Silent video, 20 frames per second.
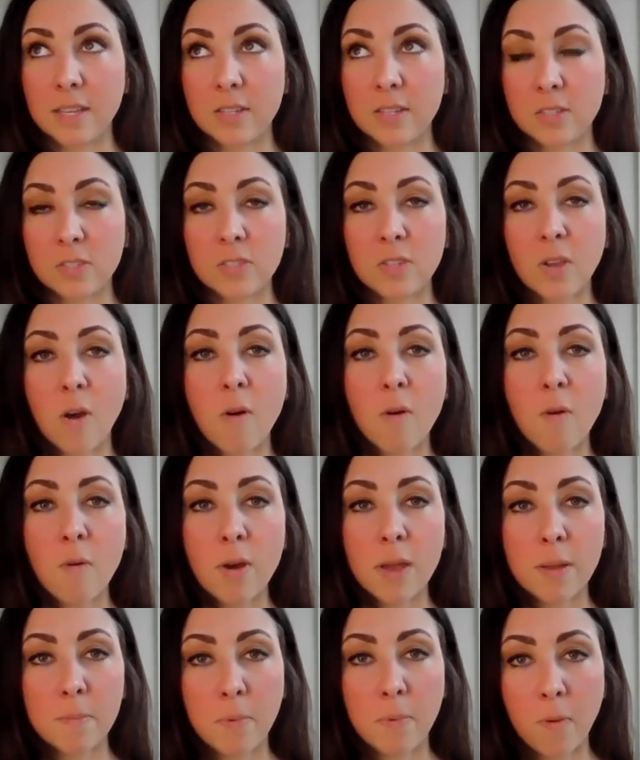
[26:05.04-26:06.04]
is
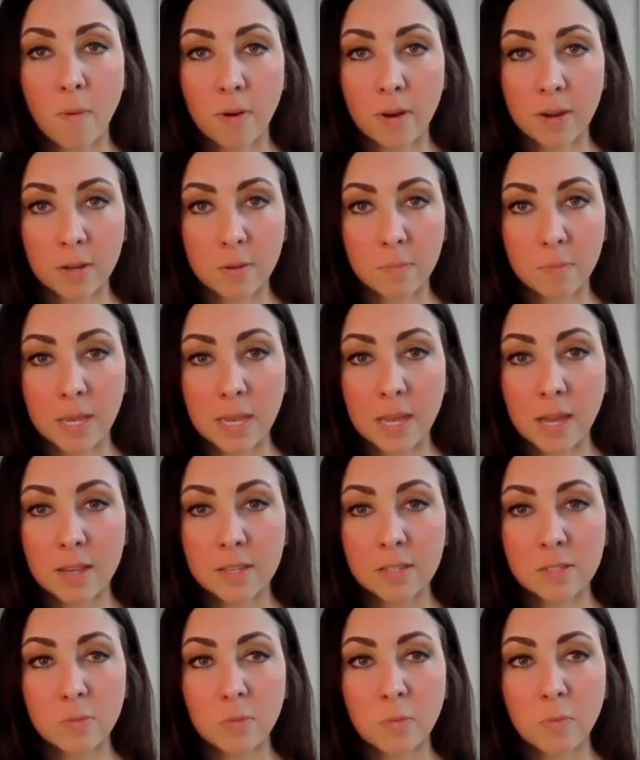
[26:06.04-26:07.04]
so important
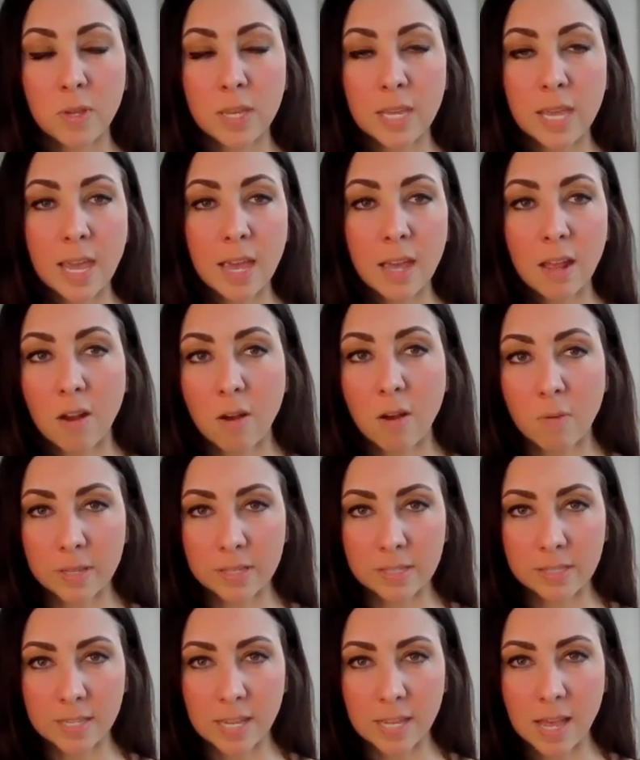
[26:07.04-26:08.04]
because we can't
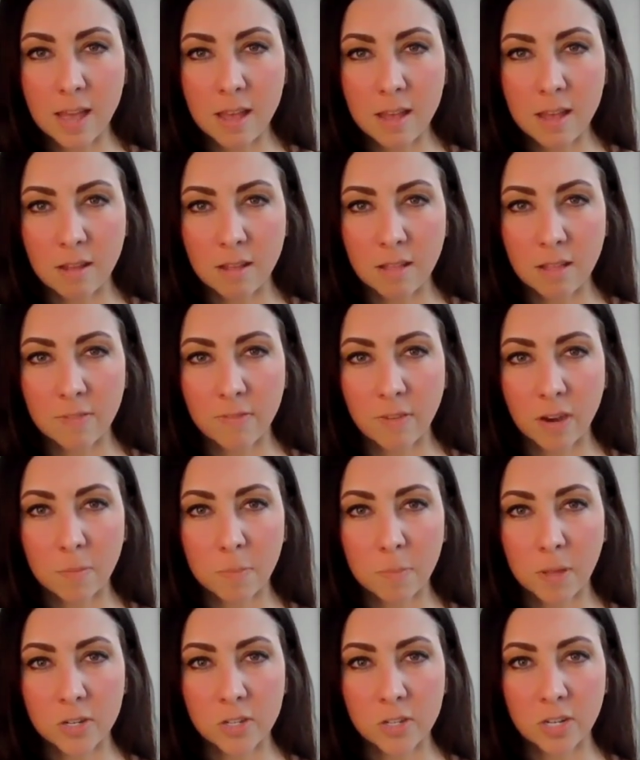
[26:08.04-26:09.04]
always tell if
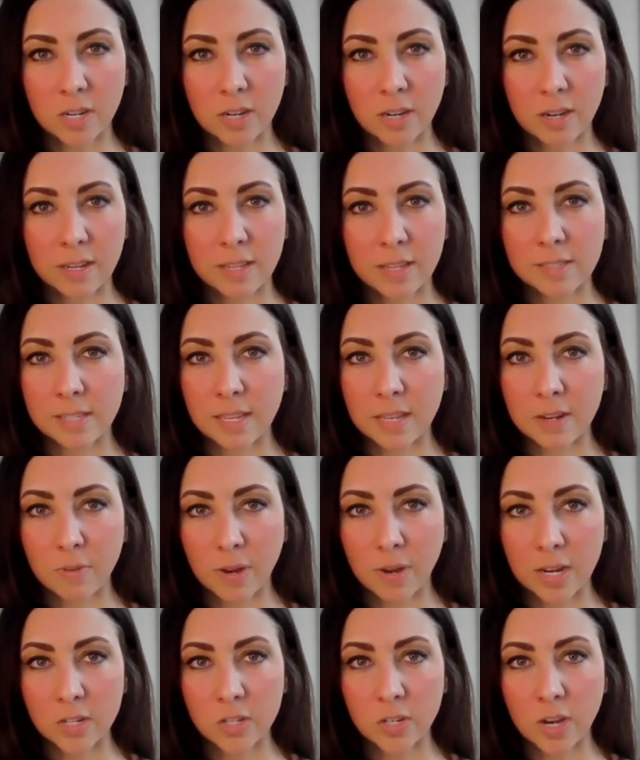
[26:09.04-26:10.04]
our blood sugar is in
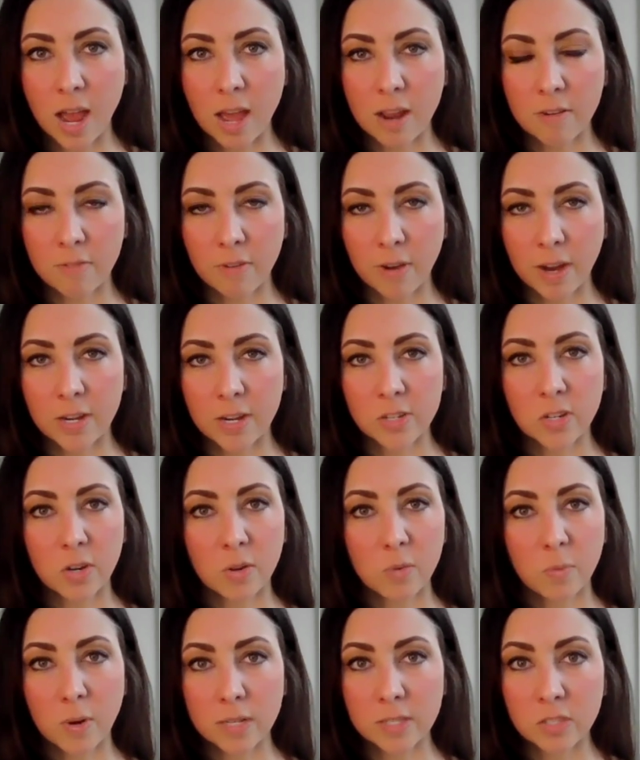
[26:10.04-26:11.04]
range or out of range,
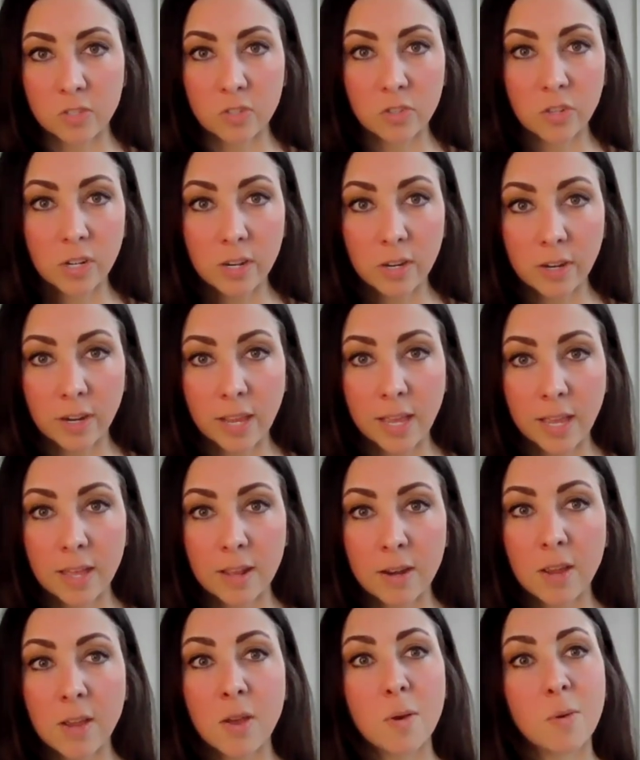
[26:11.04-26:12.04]
or what's triggering
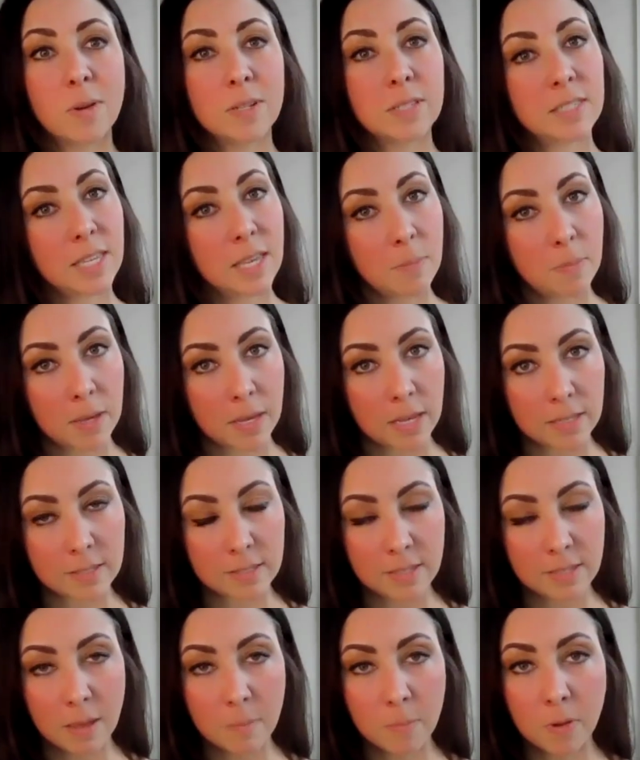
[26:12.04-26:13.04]
it, what's keeping it
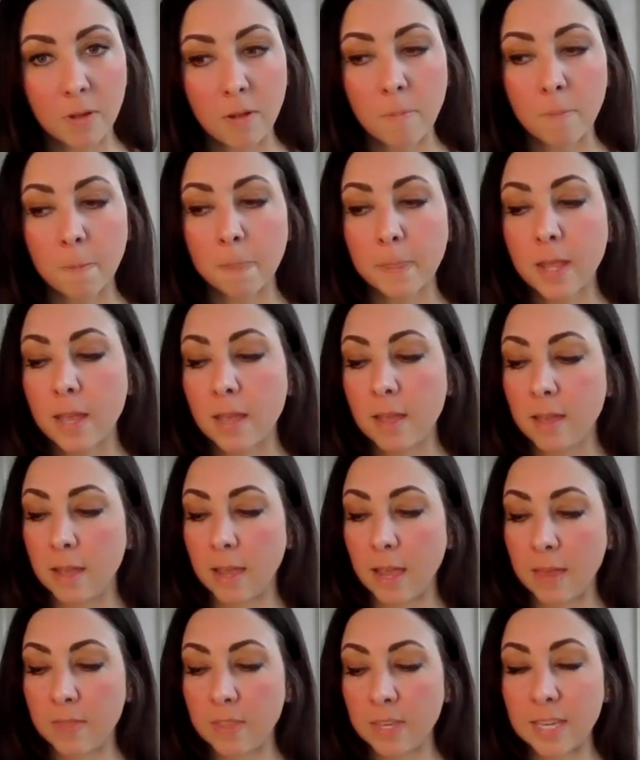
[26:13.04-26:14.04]
stable.
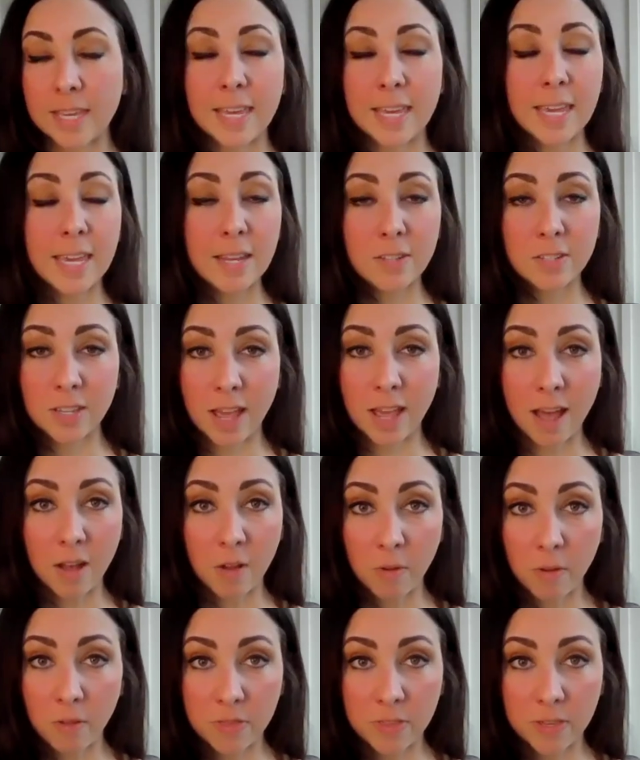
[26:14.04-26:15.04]
And the key to
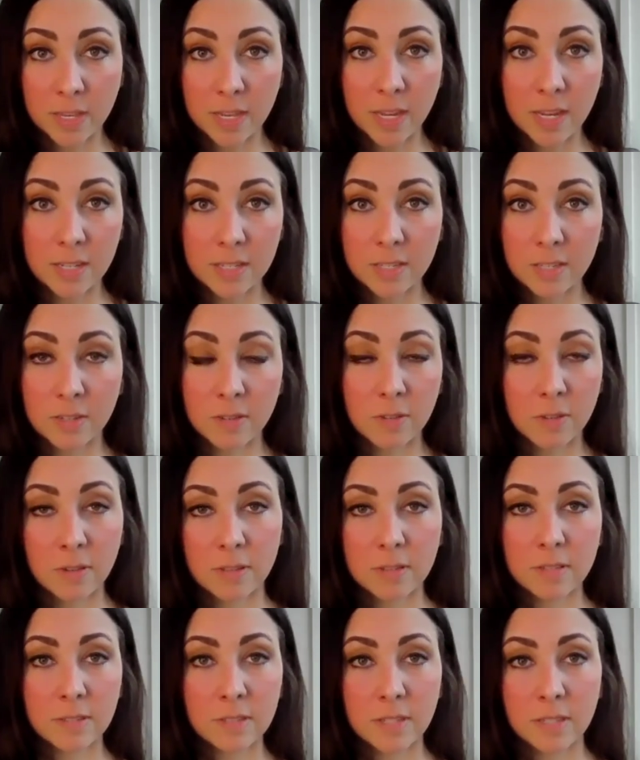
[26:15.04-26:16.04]
health, the key
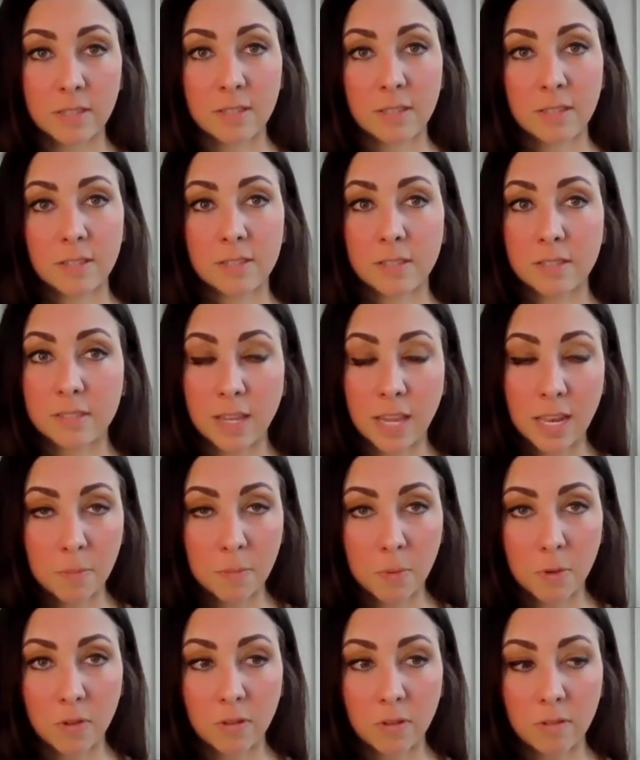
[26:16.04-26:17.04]
to
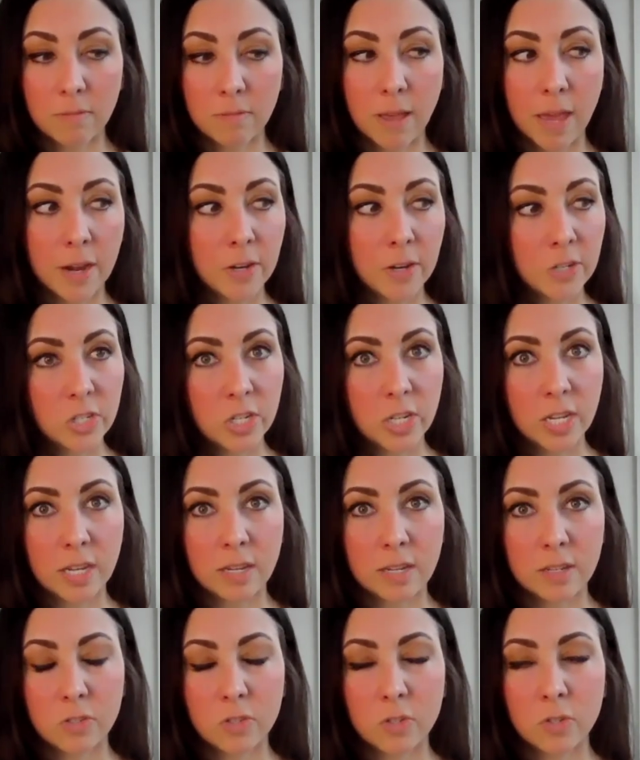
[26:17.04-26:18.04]
sustainable
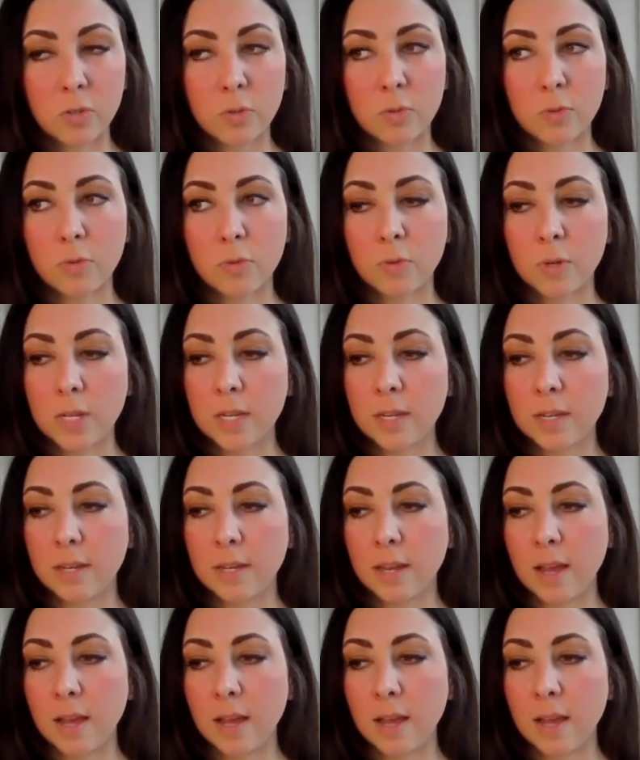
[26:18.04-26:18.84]
energy, to